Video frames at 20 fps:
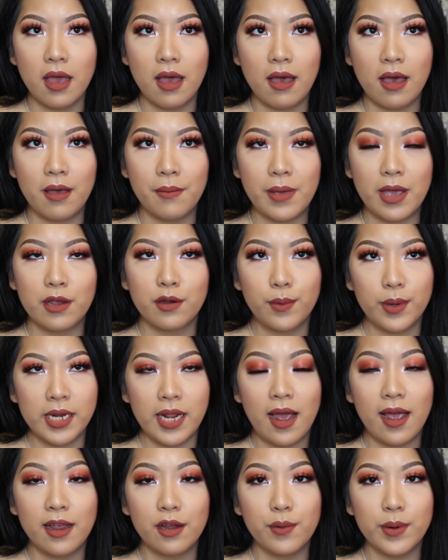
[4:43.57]
I
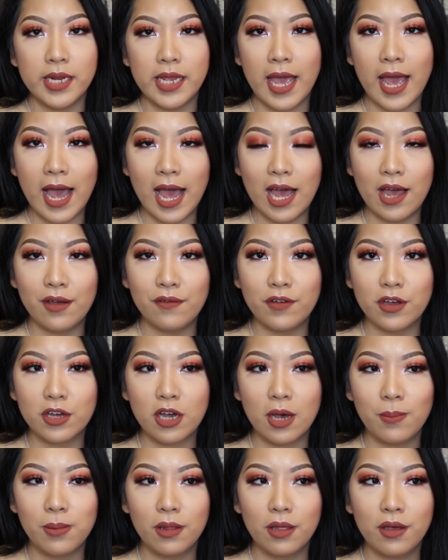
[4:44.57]
already have a
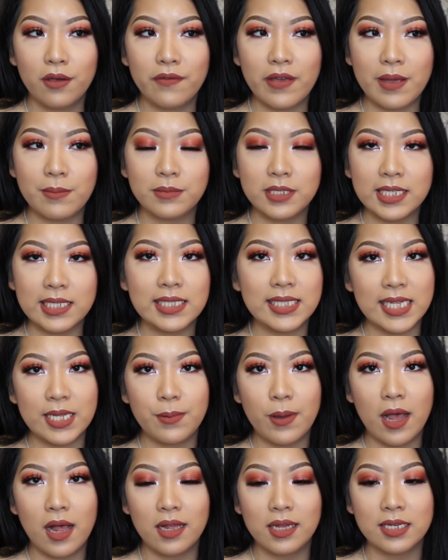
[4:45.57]
couple of empty Z
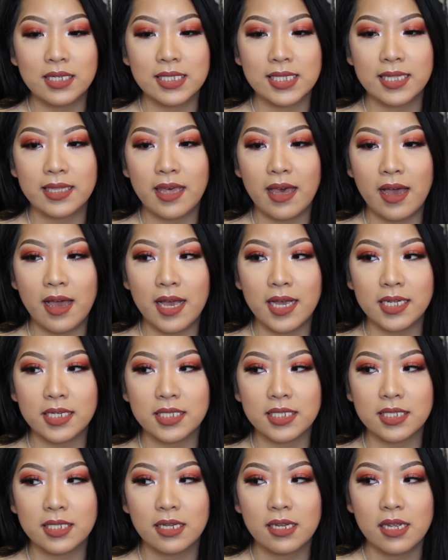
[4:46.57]
palettes
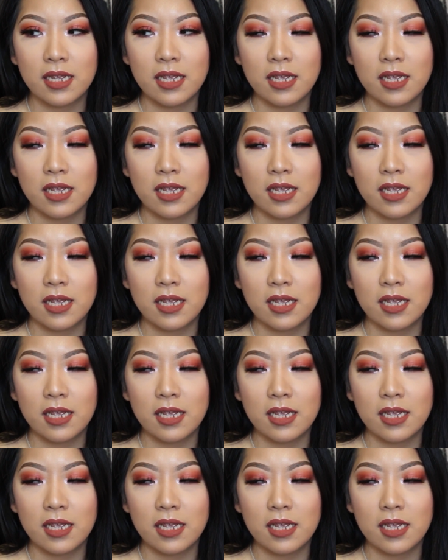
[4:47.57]
that